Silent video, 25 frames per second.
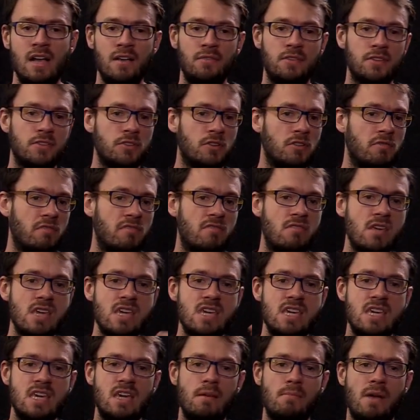the sort of
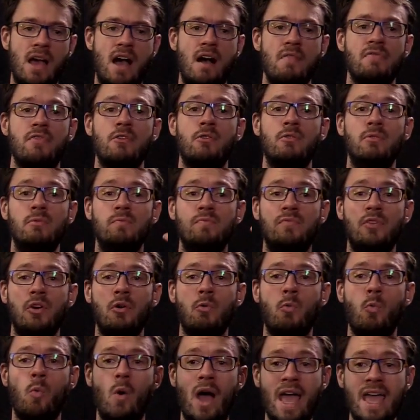thinking about the
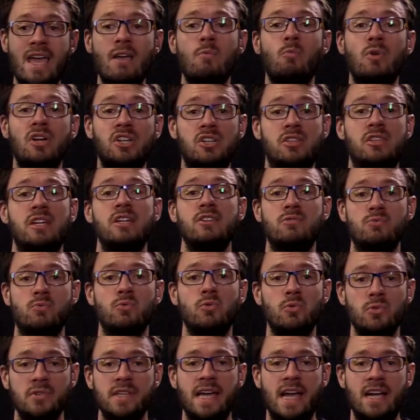way in which these
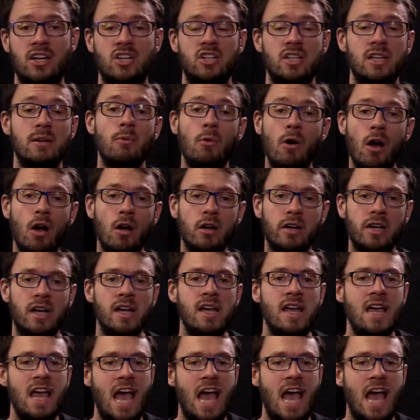rules actually work,